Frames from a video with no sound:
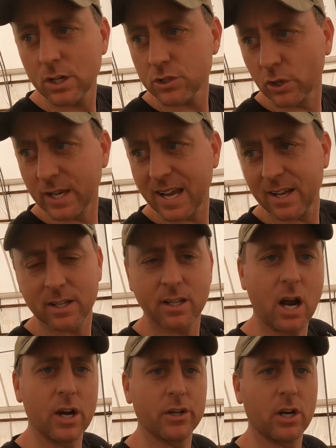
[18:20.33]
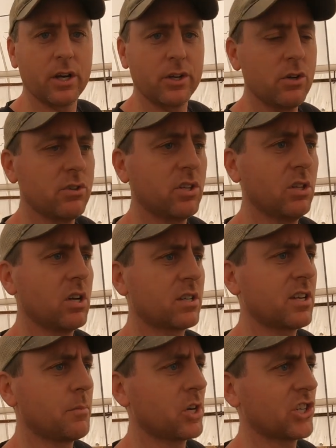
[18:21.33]
So yeah, our, our ewes do look
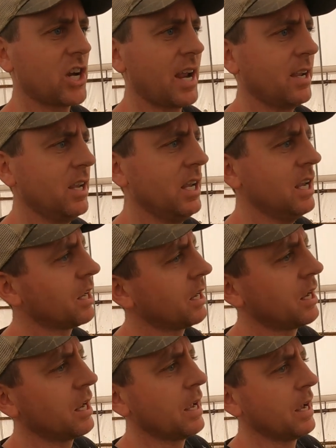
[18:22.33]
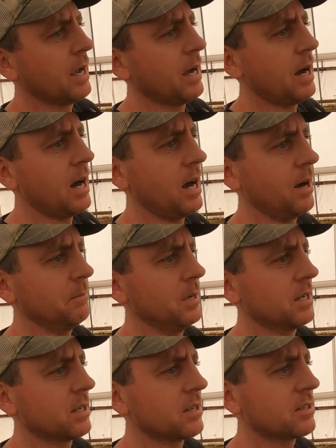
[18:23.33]
somewhat shaggy. Um,
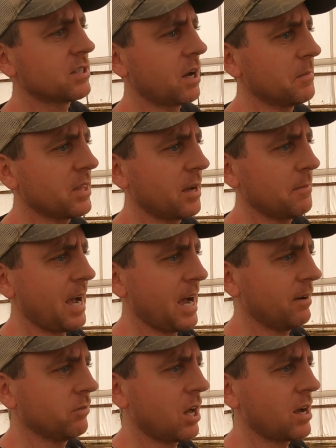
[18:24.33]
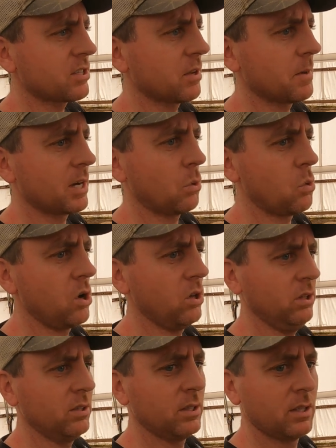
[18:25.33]
some of them have lost a bit of
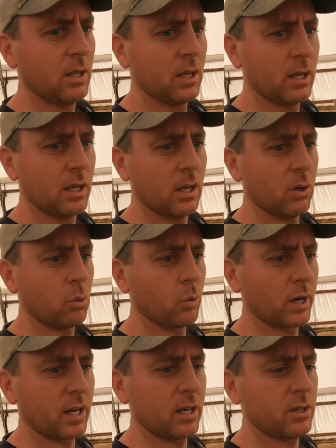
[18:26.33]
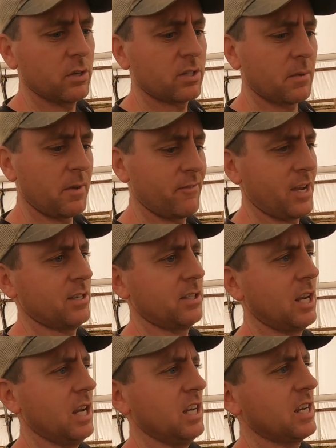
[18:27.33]
wool. We're going to do some
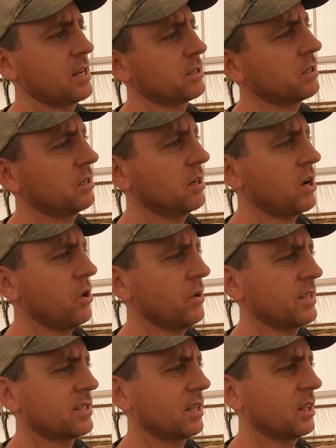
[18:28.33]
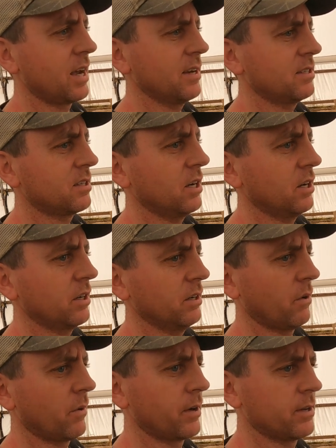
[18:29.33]
investigating as to, you know, is it lice here
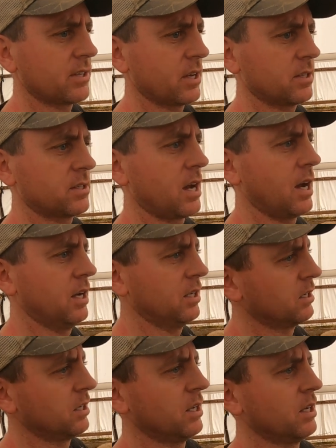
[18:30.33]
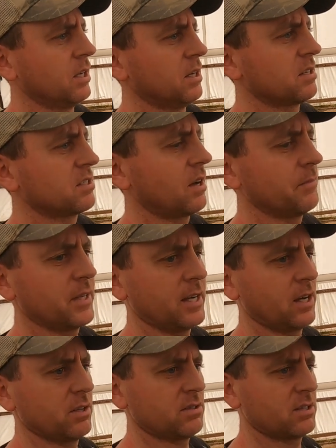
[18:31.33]
or is it uh, something
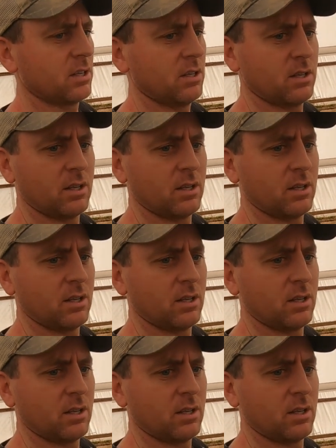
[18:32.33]
else?